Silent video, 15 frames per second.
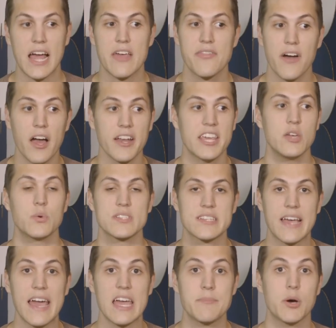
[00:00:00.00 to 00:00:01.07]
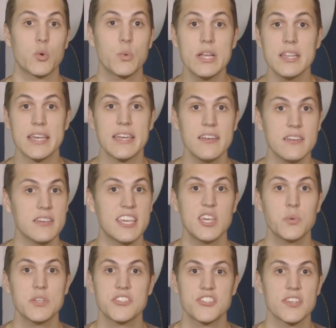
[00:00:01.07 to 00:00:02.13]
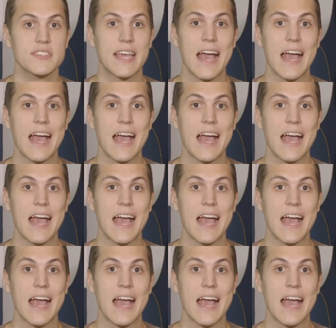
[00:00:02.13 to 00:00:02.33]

I thought he was gay, but really, he was just